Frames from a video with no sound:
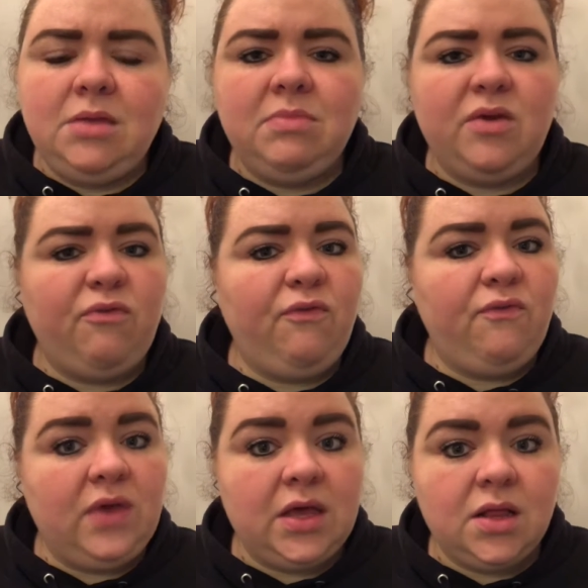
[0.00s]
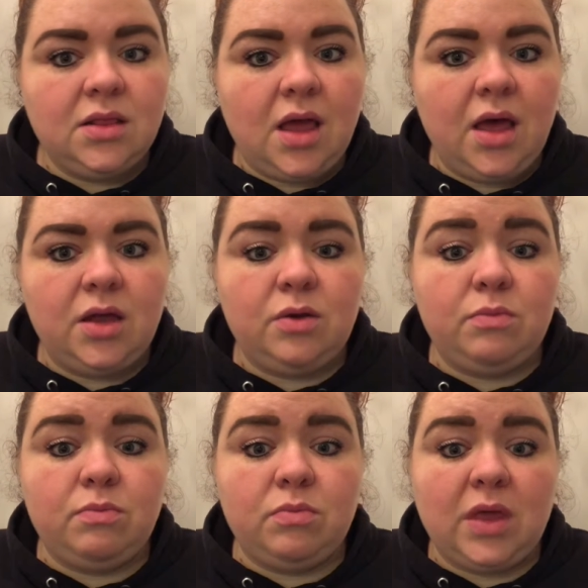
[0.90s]
made me feel
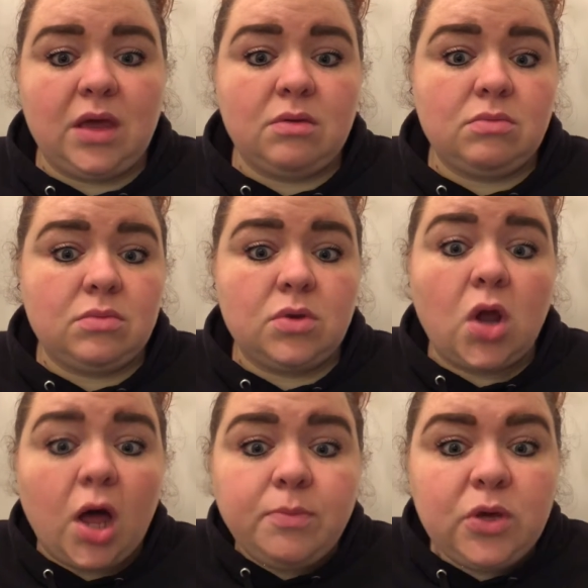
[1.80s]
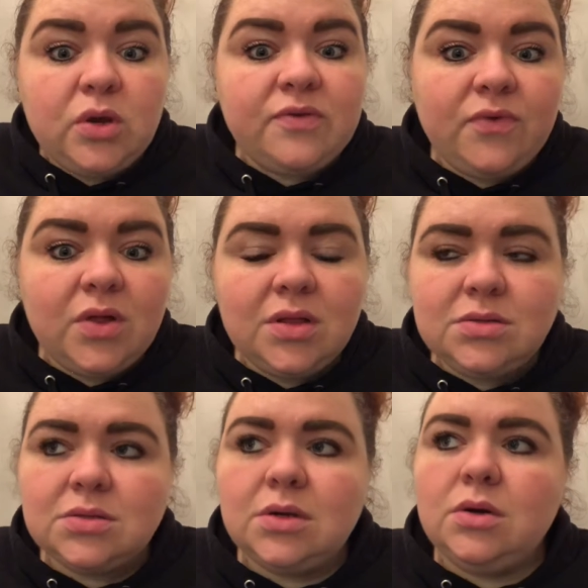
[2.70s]
not
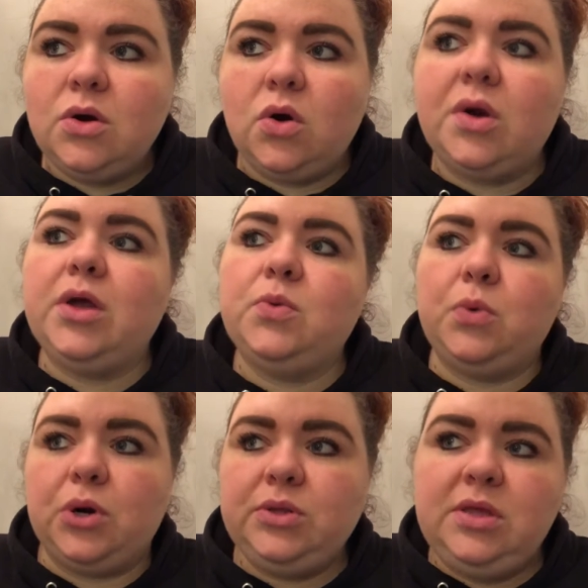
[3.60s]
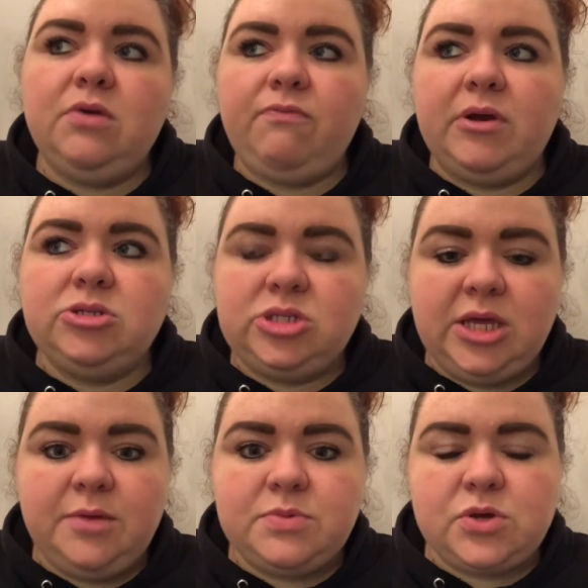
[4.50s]
beautiful or unworthy of
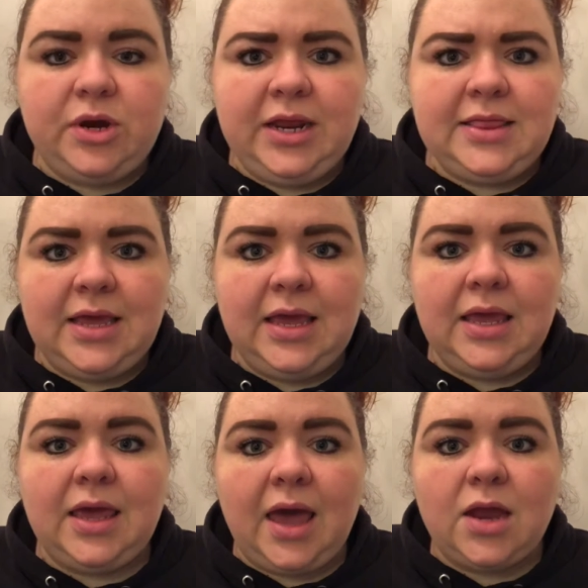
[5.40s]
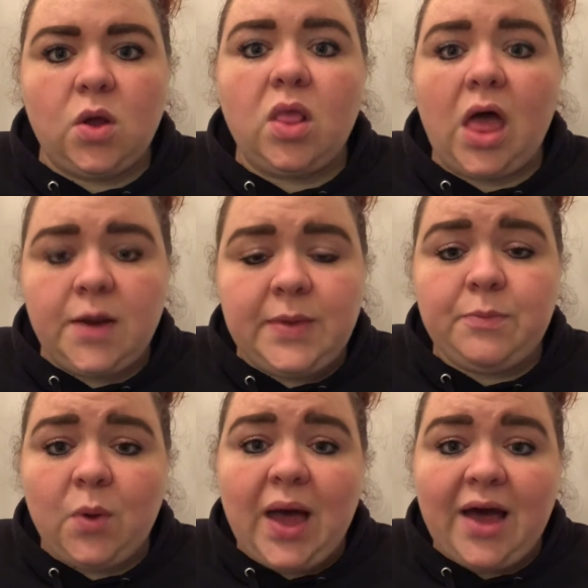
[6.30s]
friendships or anything. I know a
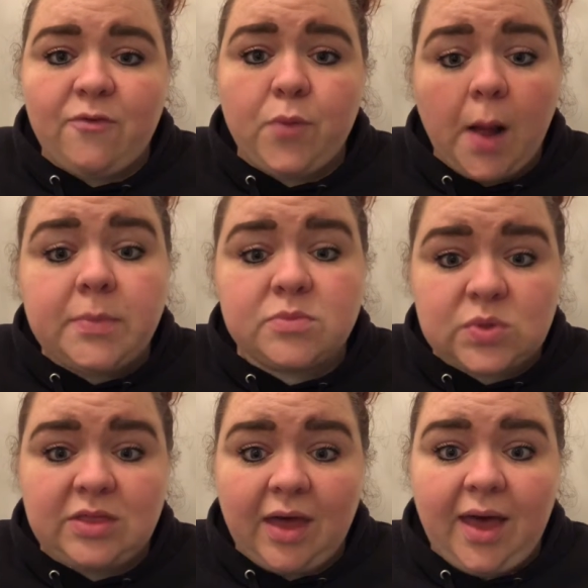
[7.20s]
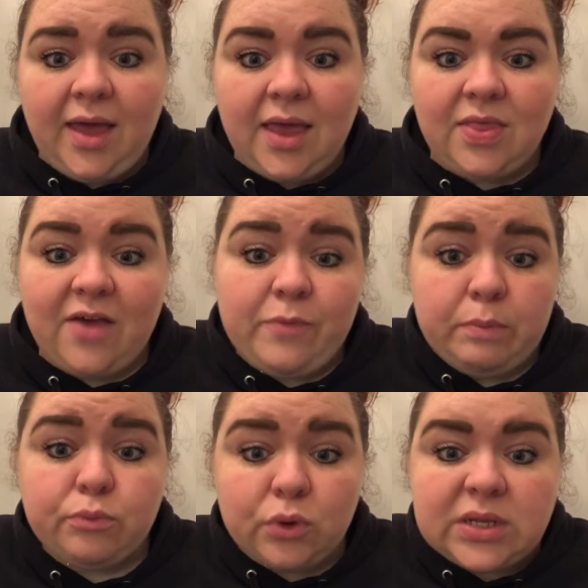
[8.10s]
lot of people have problems with that and
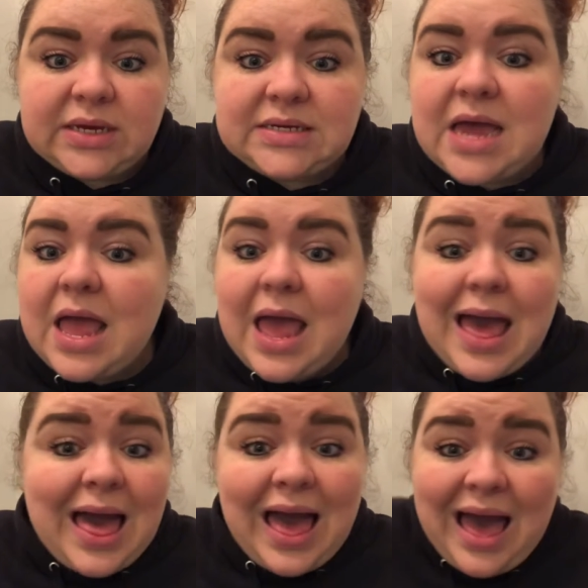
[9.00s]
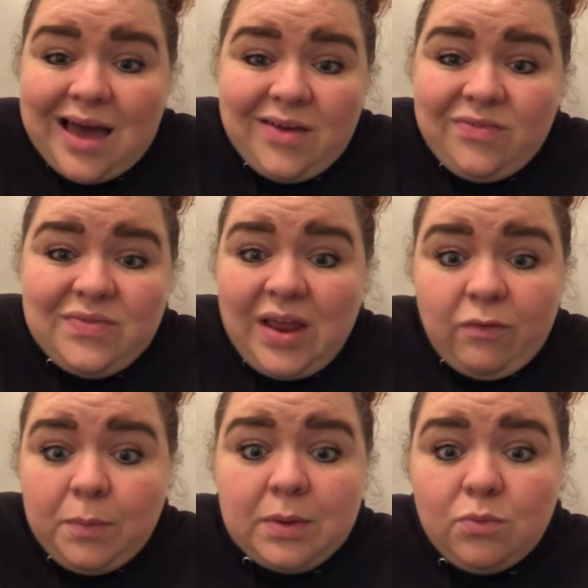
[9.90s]
they have been bullied.
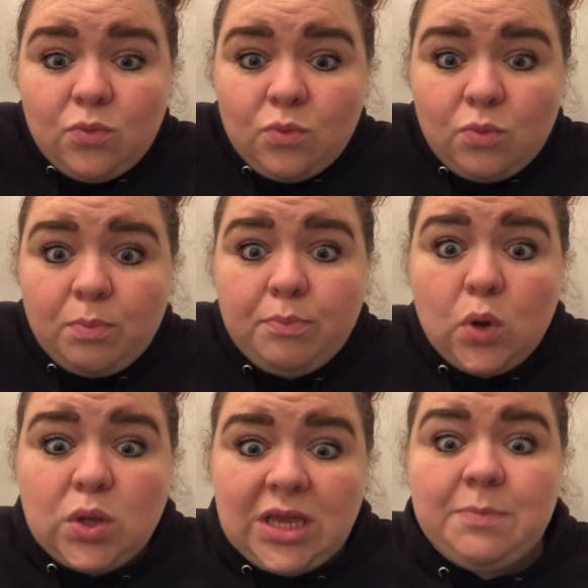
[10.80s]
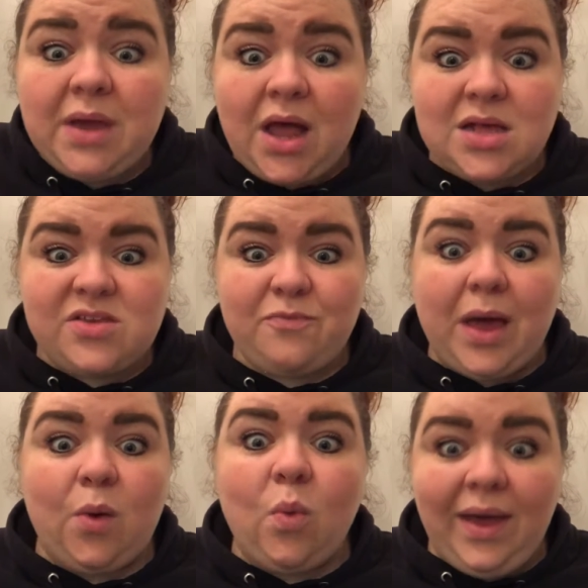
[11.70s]
I've never been bullied
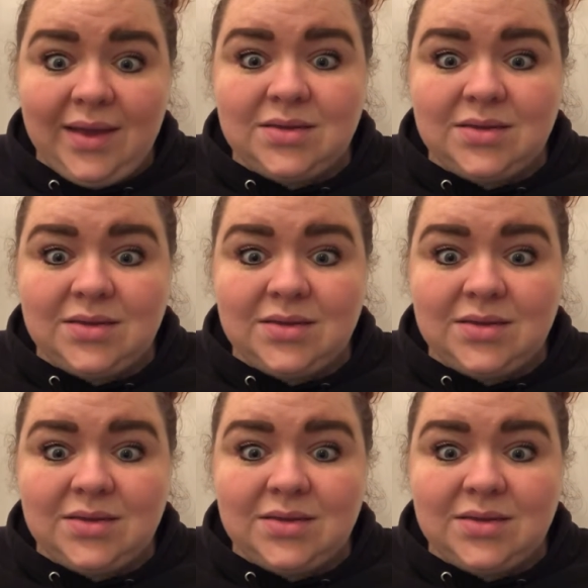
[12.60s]
because of my